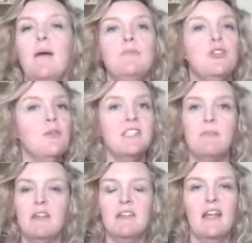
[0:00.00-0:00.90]
doing
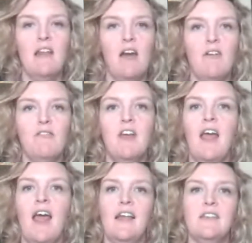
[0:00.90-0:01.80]
something they love,
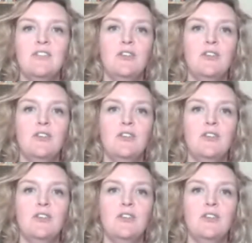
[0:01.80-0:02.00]
and